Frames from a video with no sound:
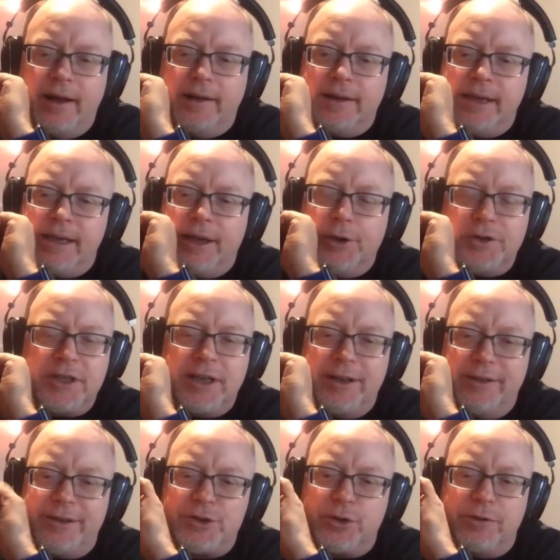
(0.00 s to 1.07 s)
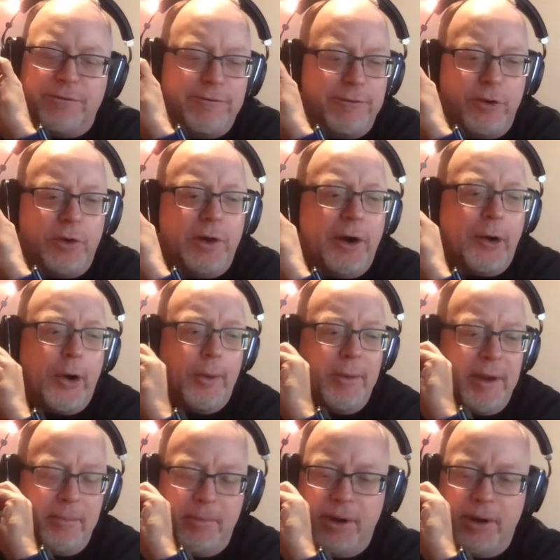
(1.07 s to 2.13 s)
He goes into like sort of full
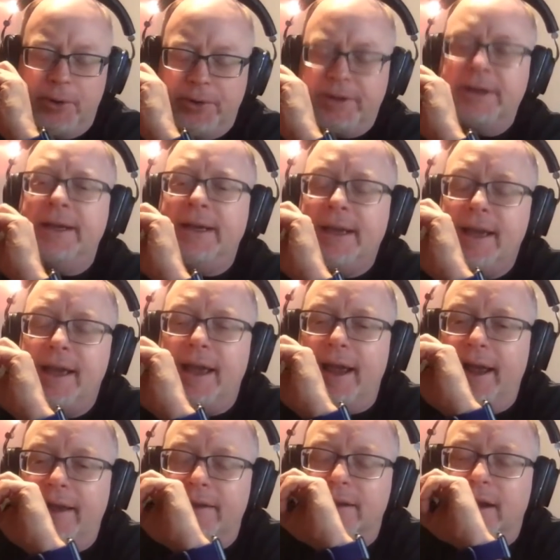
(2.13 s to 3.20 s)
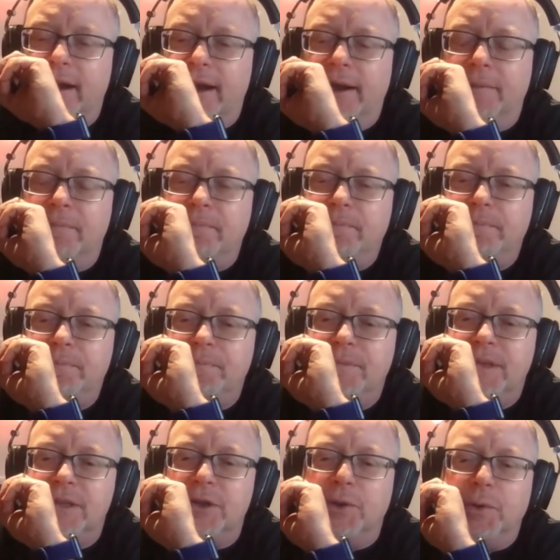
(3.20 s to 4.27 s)
hermit mode. And
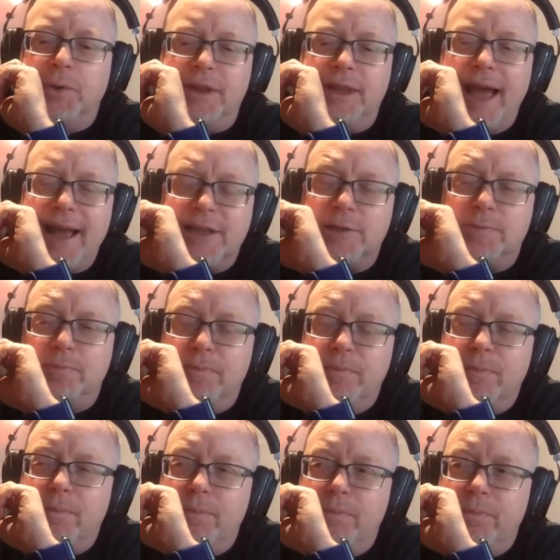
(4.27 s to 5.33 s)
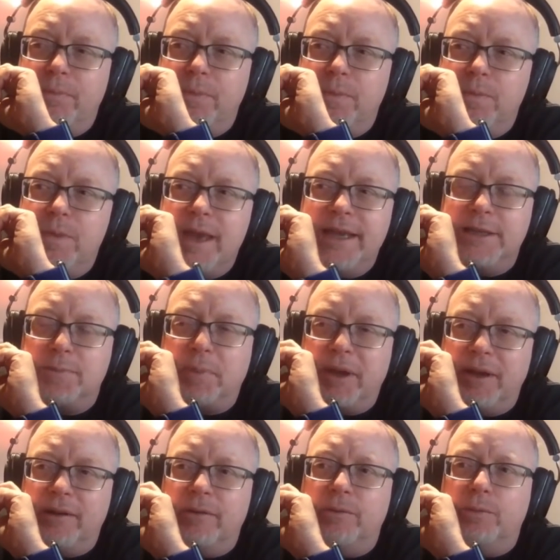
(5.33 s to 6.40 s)
so he's
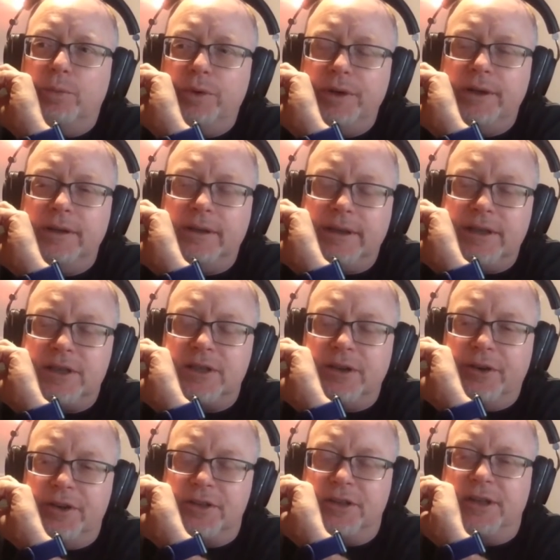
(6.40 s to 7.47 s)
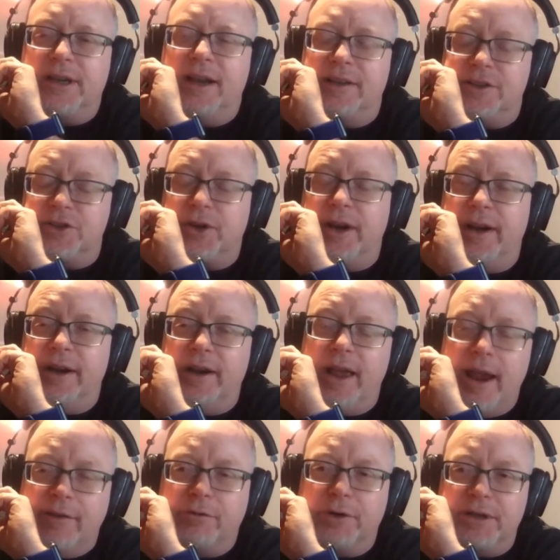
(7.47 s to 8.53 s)
been really seriously concentrated
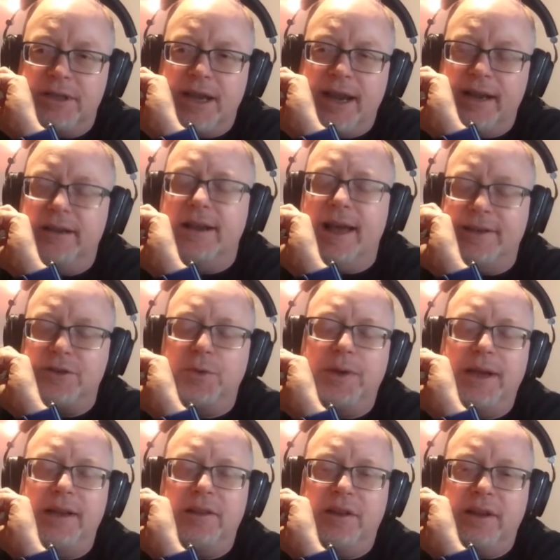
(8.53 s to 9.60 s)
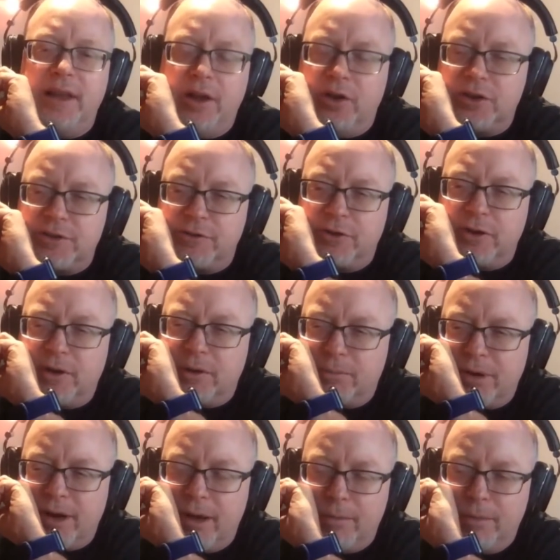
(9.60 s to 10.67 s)
every day, not doing anything else for
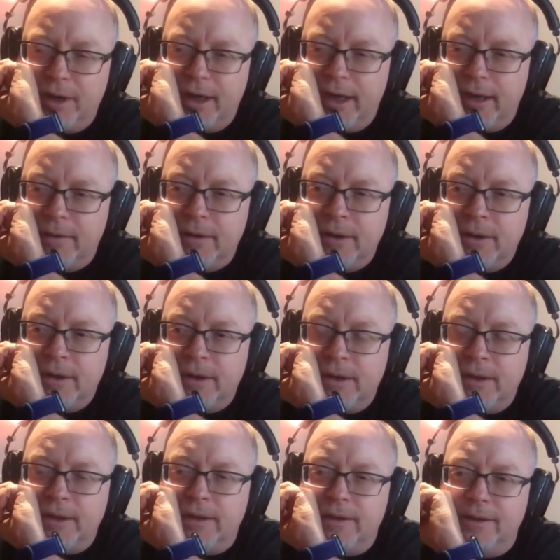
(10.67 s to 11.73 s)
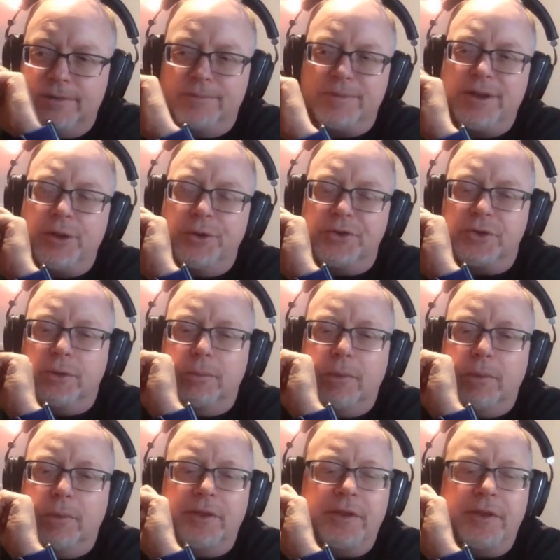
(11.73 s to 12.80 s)
probably close to a
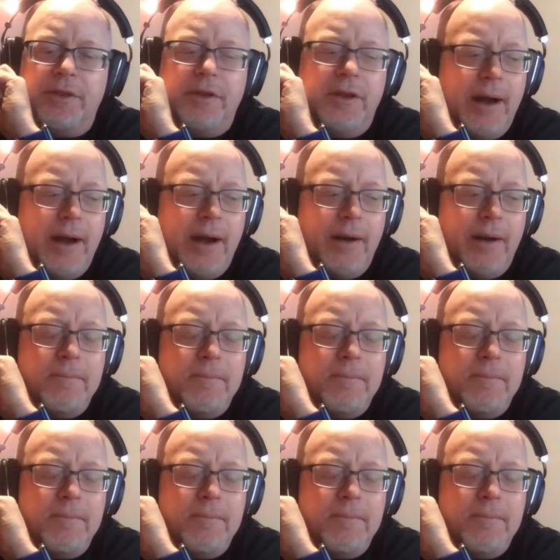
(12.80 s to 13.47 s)
month now.